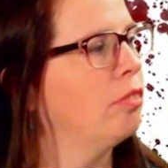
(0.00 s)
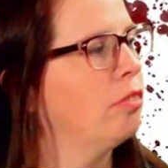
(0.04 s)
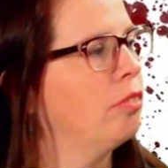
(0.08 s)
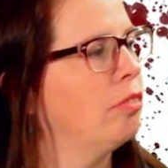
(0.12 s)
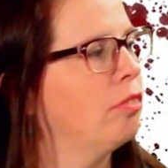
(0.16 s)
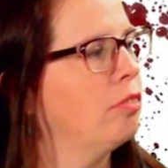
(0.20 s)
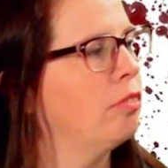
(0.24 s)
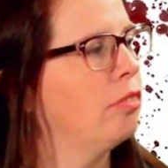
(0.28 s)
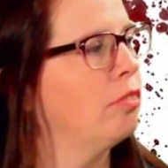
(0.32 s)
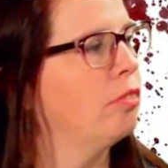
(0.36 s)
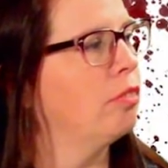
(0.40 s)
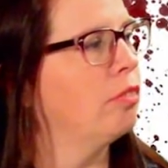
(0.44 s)

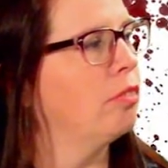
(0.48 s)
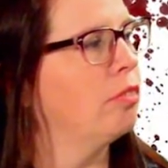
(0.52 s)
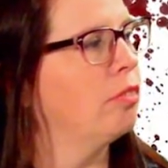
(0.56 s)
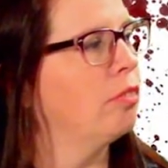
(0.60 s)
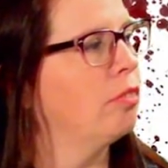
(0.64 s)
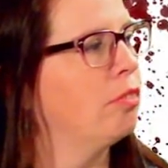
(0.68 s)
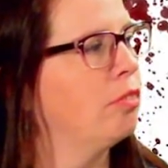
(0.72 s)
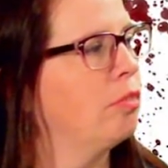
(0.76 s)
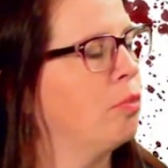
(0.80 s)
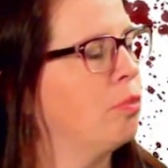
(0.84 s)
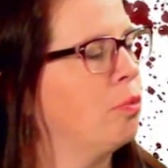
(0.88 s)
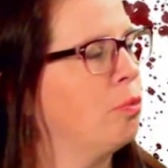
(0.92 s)

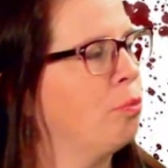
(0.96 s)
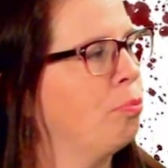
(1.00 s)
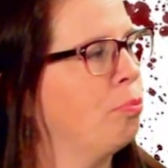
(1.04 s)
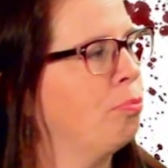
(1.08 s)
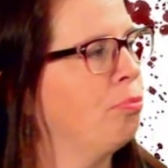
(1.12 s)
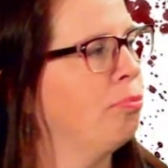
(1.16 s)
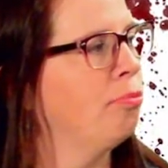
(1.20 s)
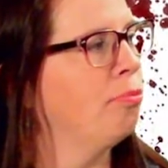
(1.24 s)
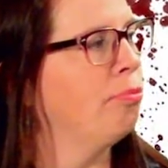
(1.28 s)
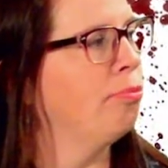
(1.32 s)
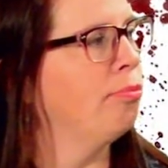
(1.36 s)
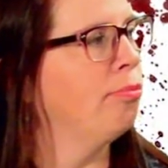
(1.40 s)

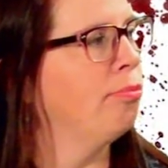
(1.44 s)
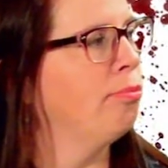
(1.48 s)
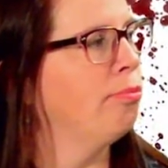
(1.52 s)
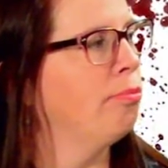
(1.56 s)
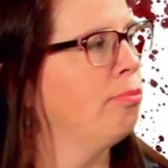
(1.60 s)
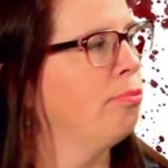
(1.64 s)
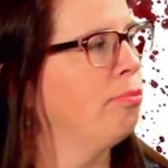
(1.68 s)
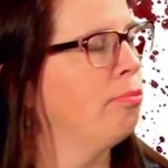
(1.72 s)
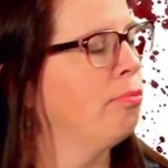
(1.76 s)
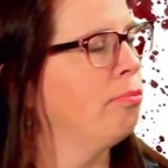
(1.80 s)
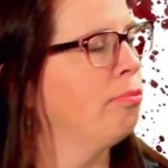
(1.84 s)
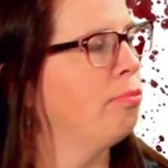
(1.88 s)

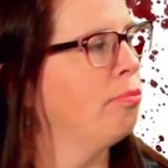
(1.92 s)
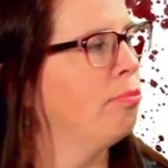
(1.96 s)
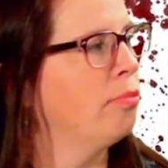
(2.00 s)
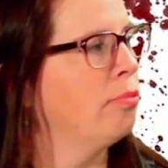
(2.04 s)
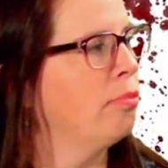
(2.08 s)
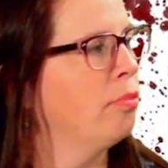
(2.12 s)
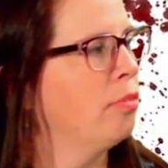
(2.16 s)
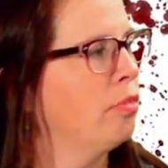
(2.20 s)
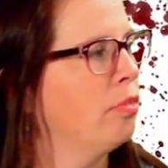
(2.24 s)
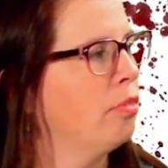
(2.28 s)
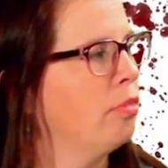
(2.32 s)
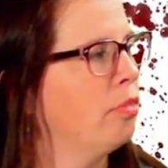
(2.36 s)

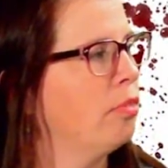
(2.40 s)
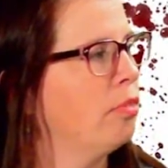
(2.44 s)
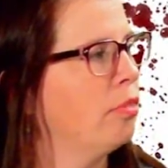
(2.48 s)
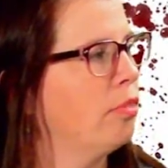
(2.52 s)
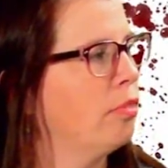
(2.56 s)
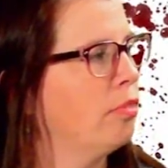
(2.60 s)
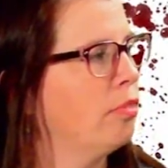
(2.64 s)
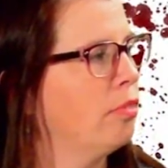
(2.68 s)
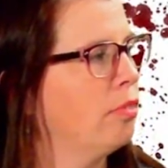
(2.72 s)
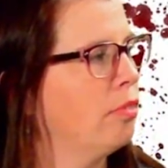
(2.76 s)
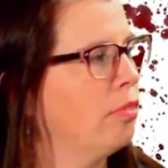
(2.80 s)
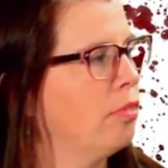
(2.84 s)

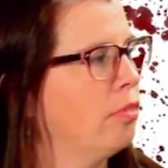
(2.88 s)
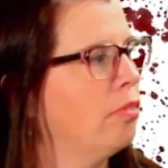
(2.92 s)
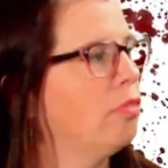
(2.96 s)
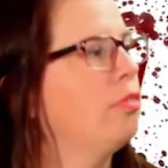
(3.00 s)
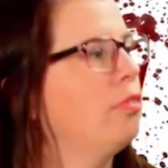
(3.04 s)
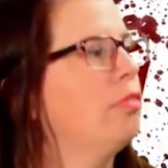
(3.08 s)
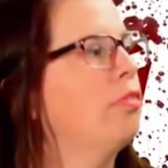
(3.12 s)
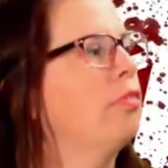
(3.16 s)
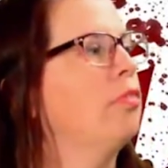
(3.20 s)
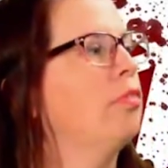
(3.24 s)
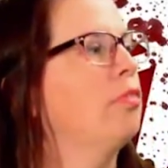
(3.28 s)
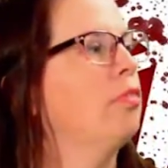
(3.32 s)

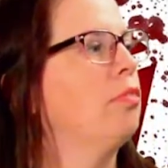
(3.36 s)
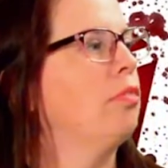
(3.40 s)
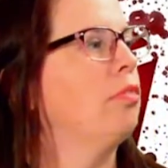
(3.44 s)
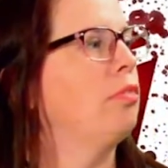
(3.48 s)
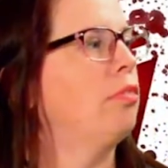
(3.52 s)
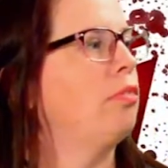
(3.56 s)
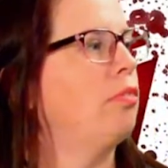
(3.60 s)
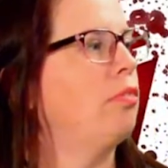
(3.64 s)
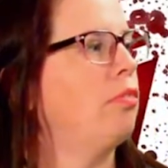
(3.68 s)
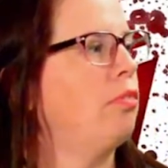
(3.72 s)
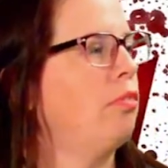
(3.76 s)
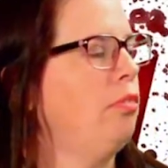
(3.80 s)

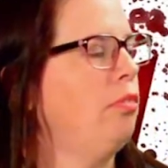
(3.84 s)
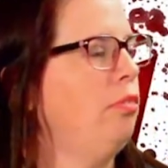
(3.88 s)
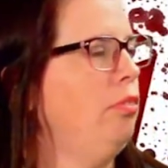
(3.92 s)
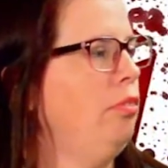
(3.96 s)
This person isn't speaking.